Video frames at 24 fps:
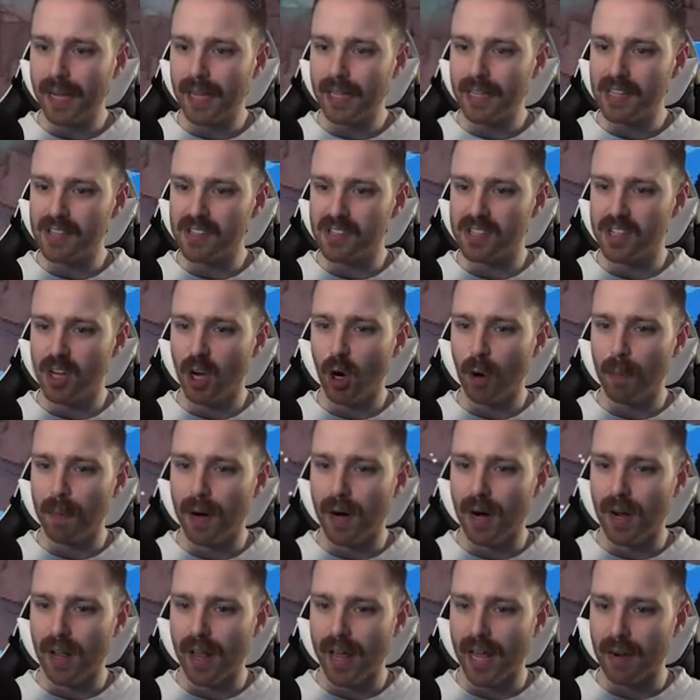these
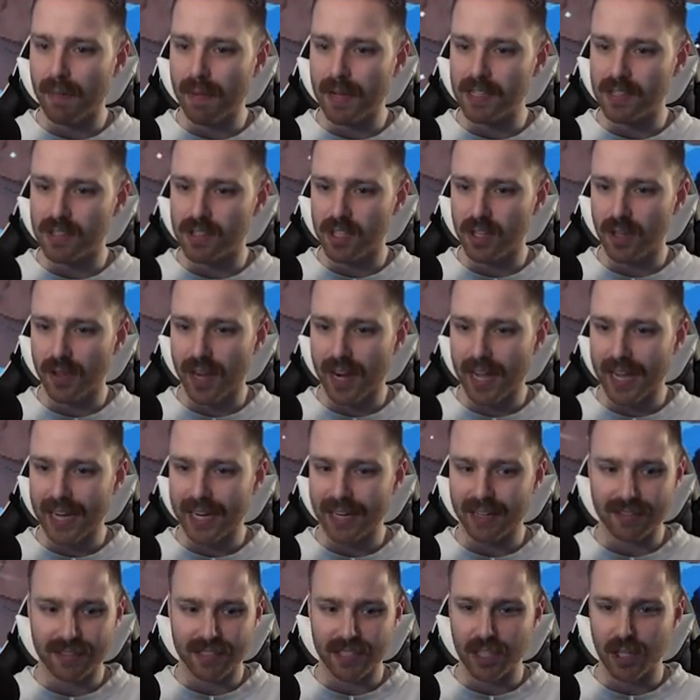snowball enemies too that I
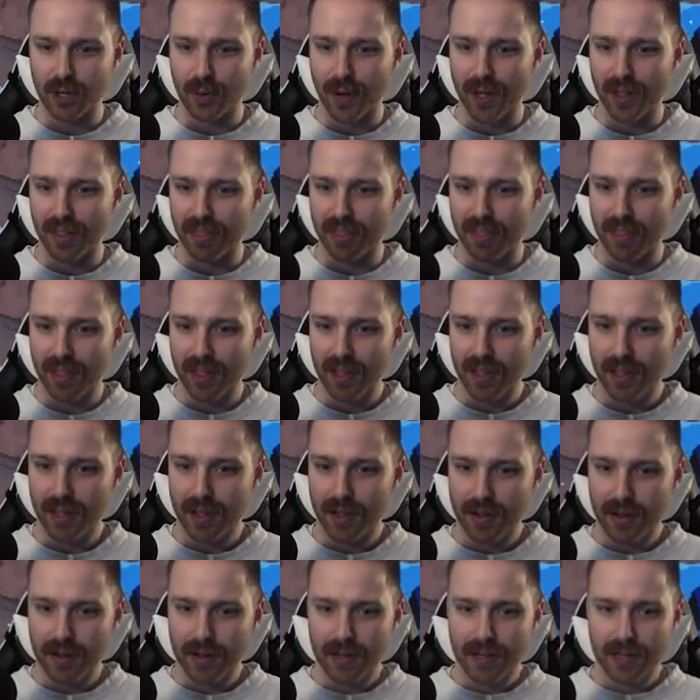gotta deal with.
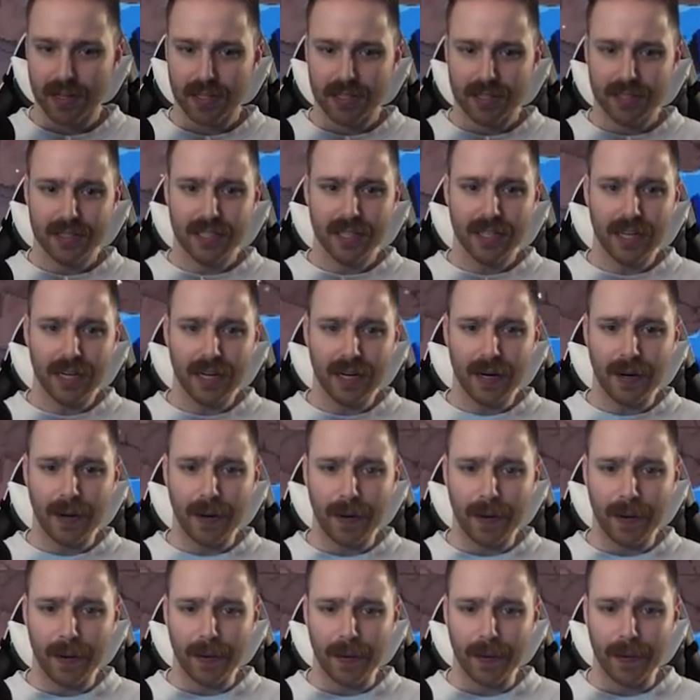
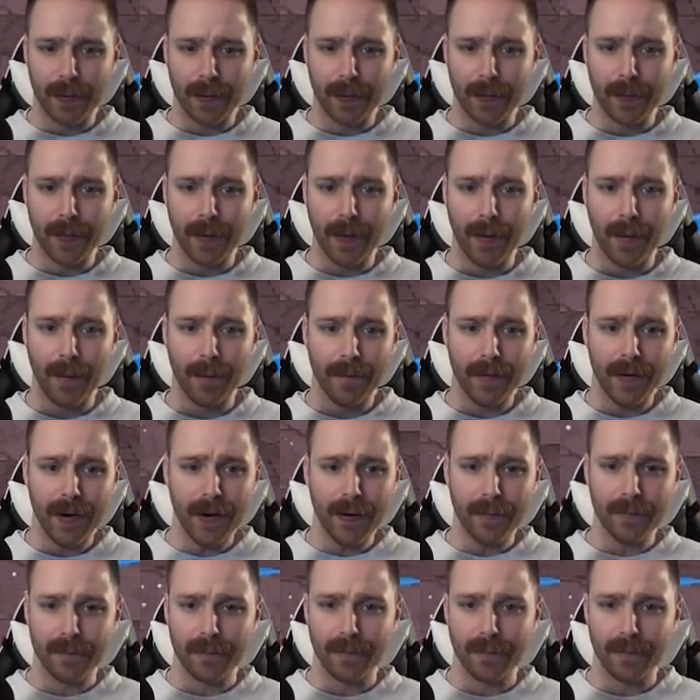No. Oh.